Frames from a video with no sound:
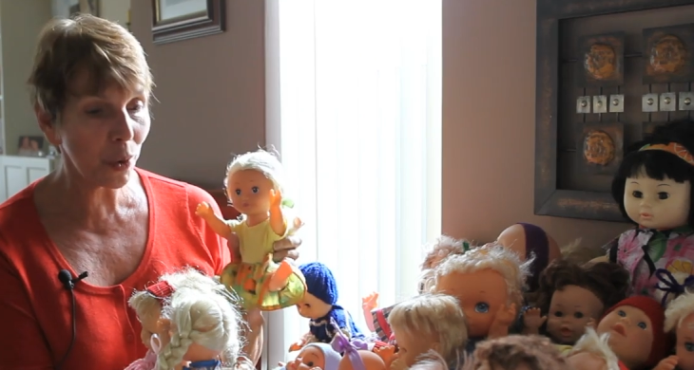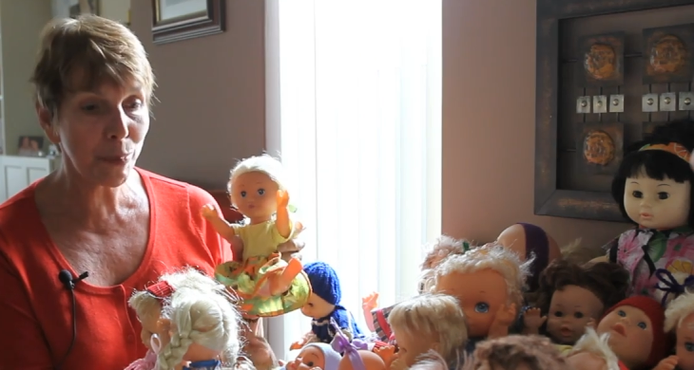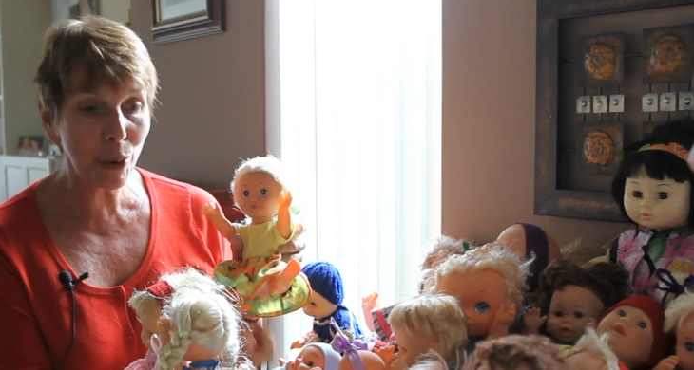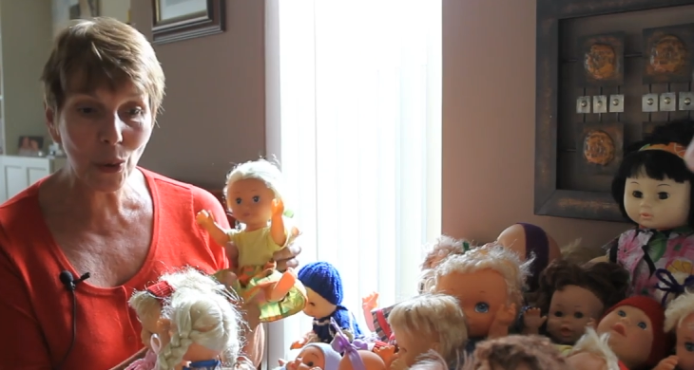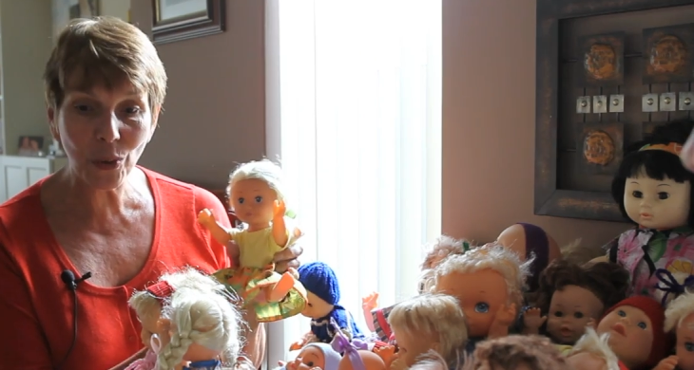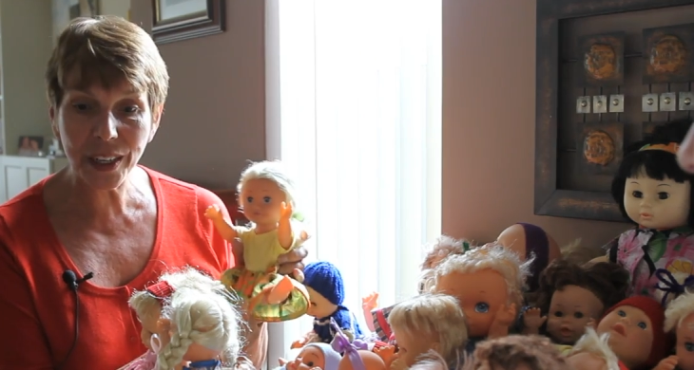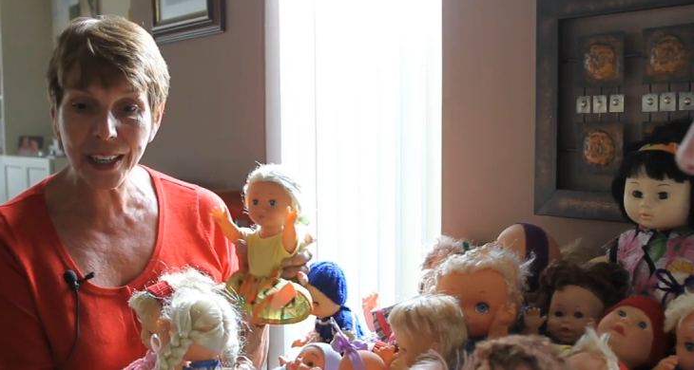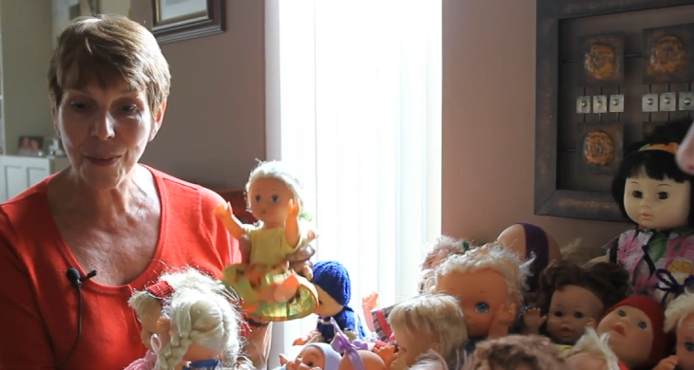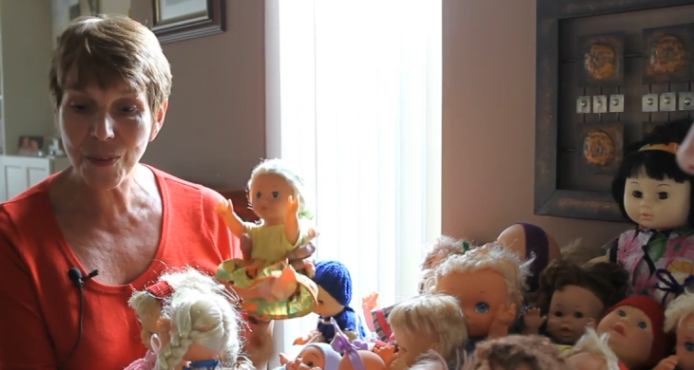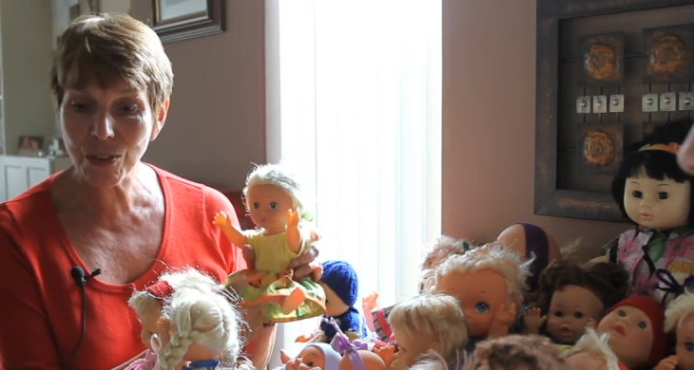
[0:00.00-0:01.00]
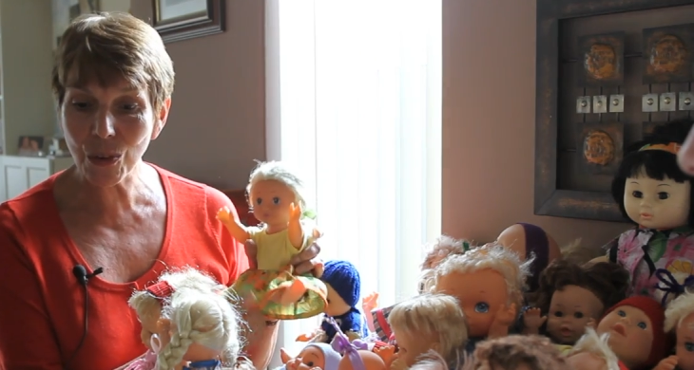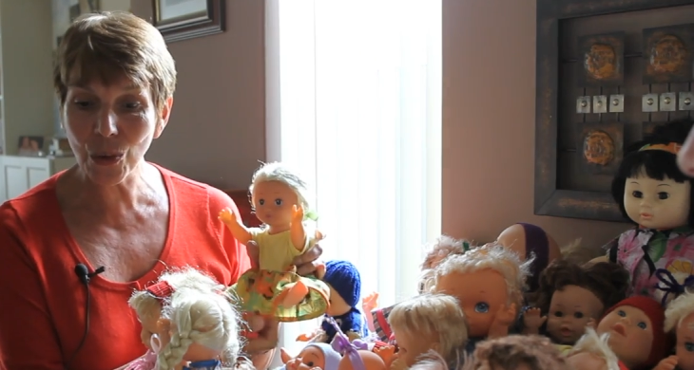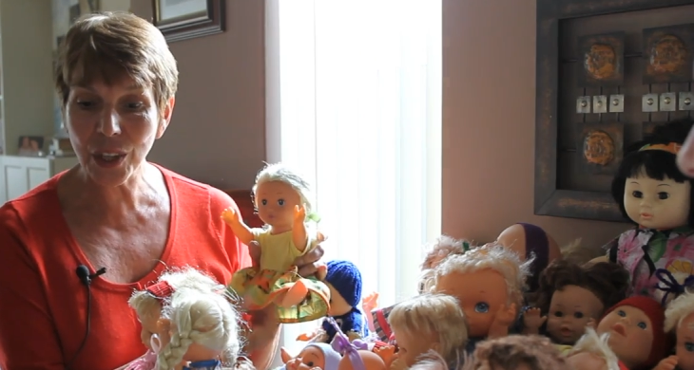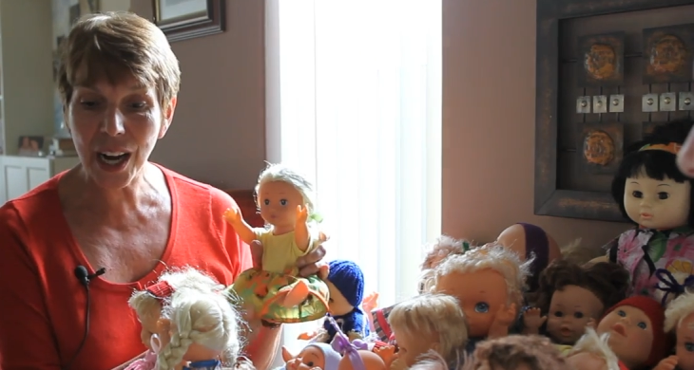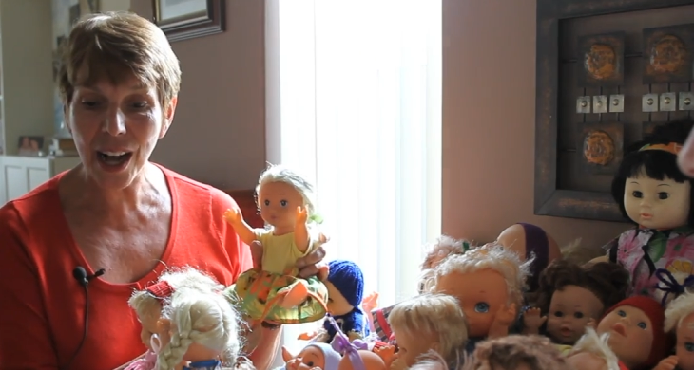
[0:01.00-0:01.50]
Speaker 1: got bolder with all
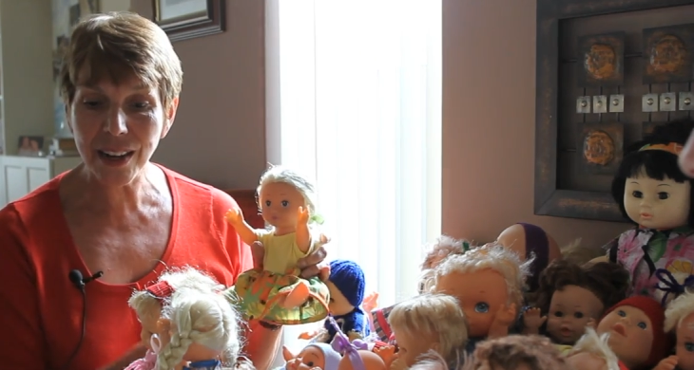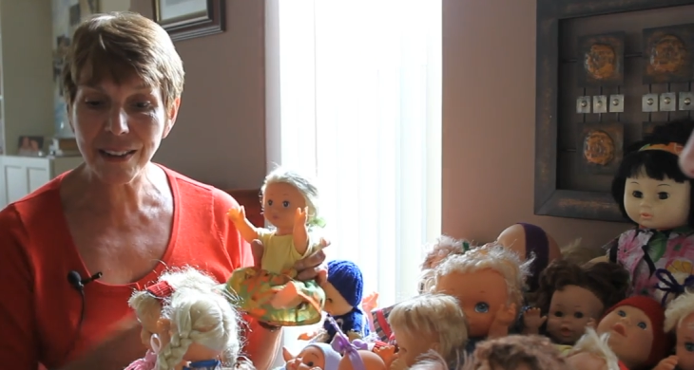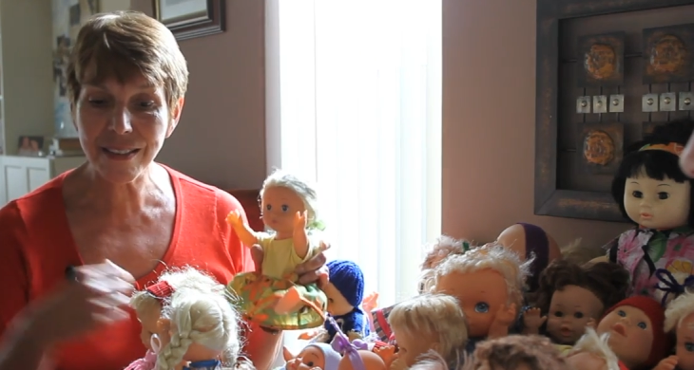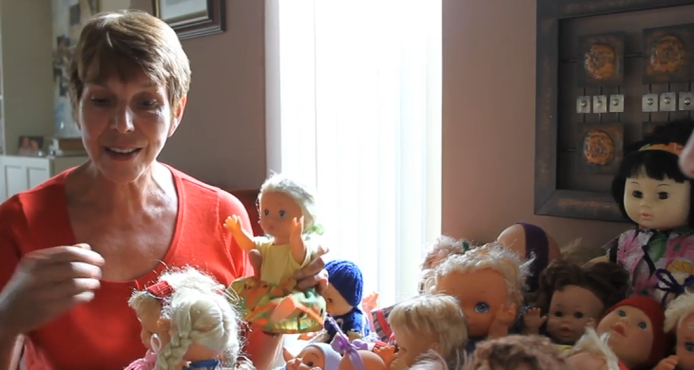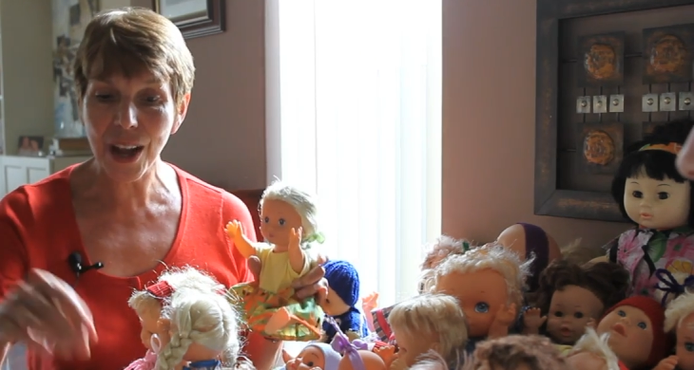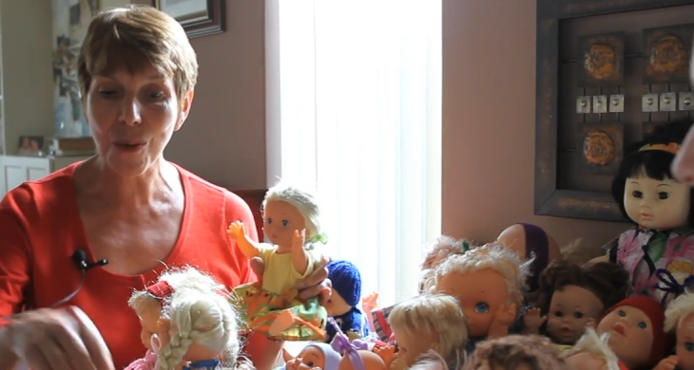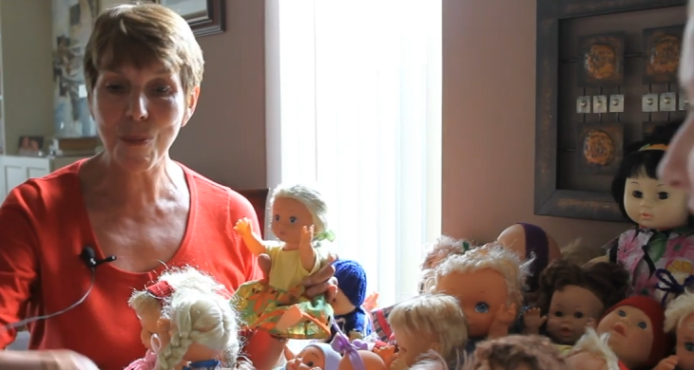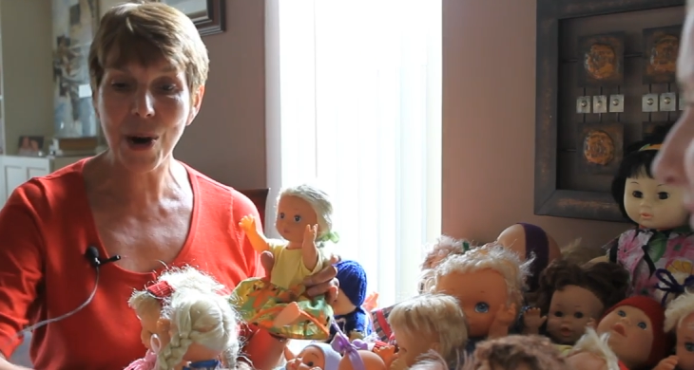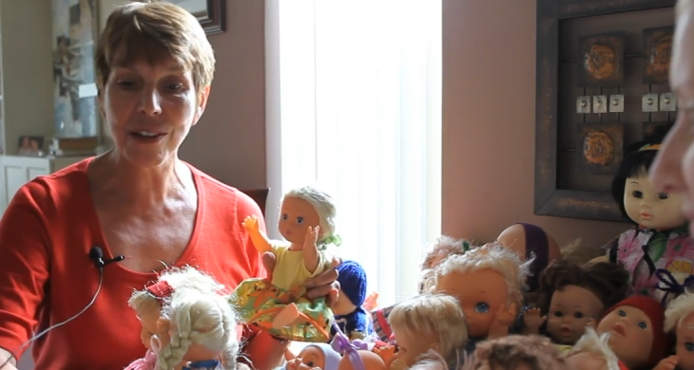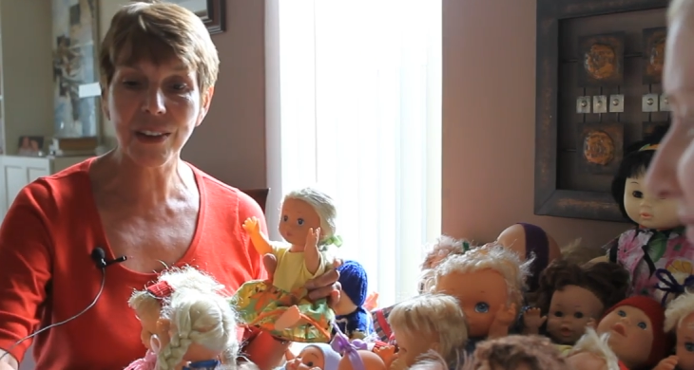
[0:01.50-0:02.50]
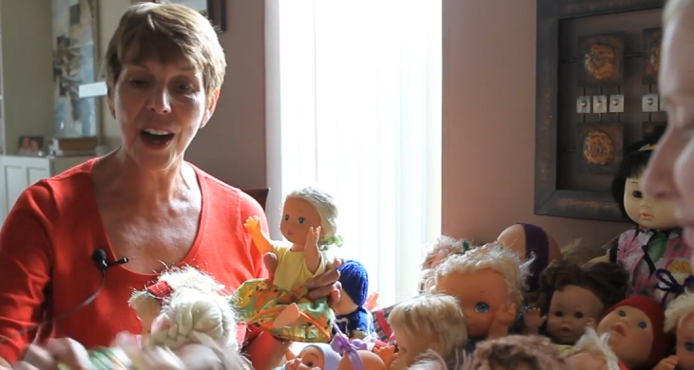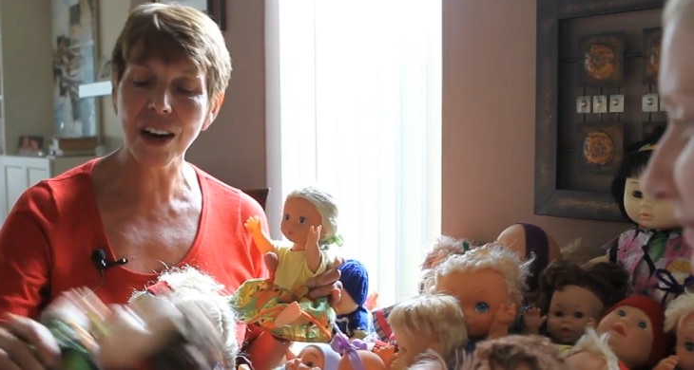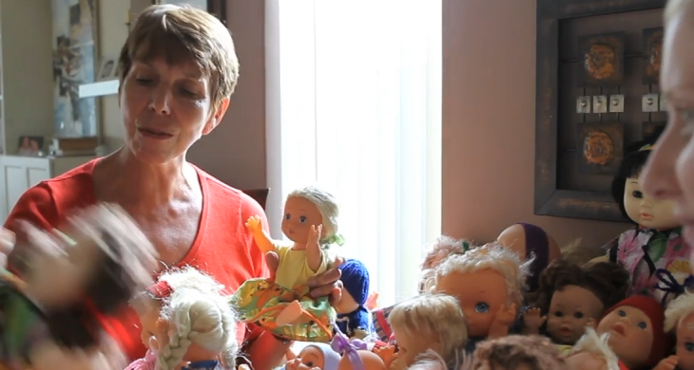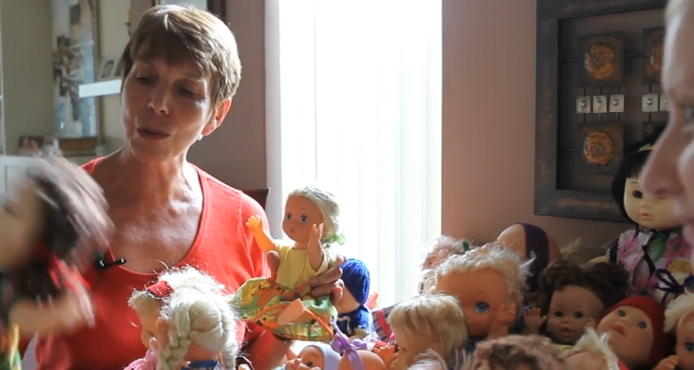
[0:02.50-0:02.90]
the colors, like bright colors,